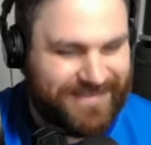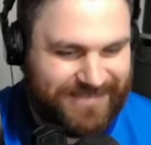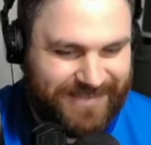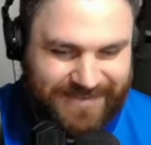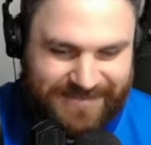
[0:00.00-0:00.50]

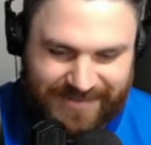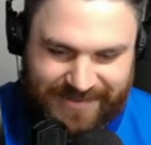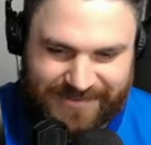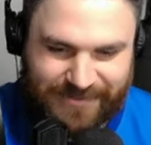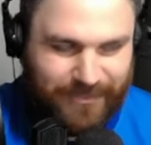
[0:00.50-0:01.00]
So that is the
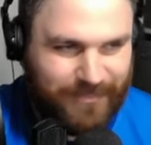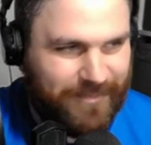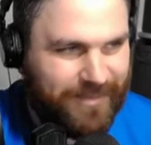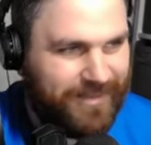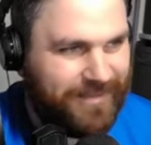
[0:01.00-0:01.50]
only time,
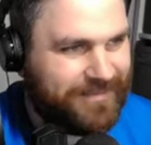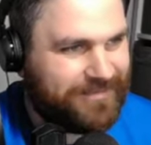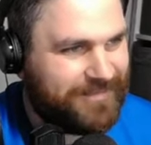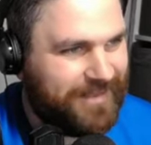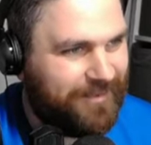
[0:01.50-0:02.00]

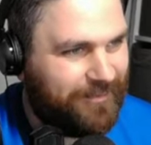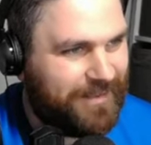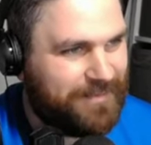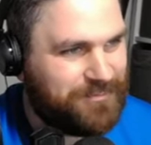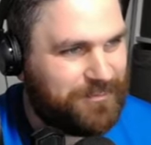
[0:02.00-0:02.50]
I'll
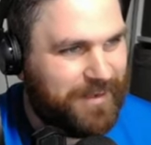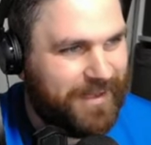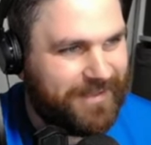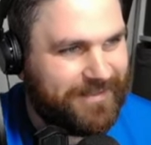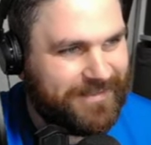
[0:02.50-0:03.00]
let him swear.